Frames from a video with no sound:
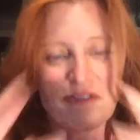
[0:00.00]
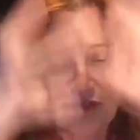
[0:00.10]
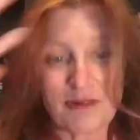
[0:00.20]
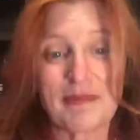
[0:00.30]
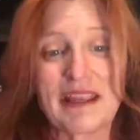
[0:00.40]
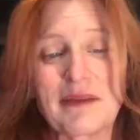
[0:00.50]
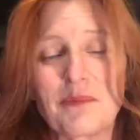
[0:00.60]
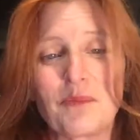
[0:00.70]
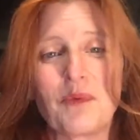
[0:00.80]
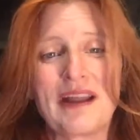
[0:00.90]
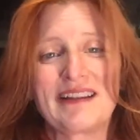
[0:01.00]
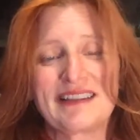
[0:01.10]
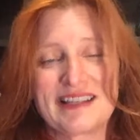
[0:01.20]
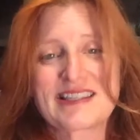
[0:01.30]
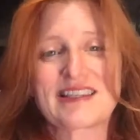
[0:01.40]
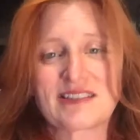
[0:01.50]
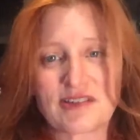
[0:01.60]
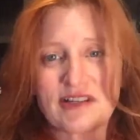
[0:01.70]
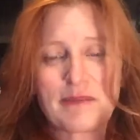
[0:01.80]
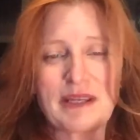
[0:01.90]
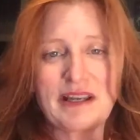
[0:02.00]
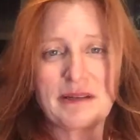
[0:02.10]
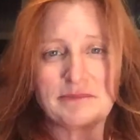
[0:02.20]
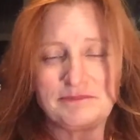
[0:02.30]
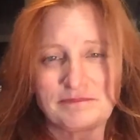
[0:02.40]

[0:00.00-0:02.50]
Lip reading: for me, when these things are coming up,